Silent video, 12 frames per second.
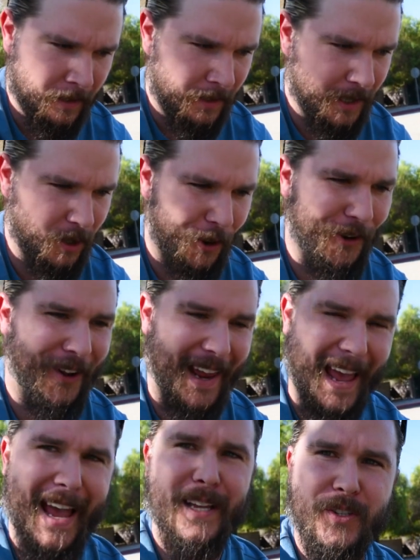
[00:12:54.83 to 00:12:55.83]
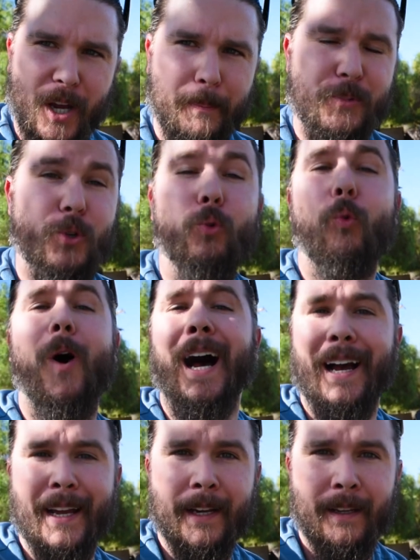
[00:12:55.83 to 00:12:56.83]
it all adds up to
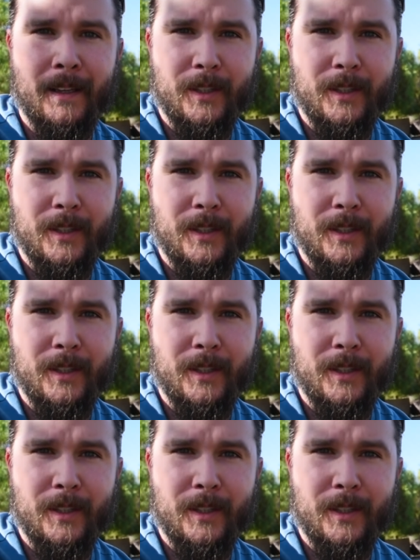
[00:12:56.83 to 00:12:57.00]
why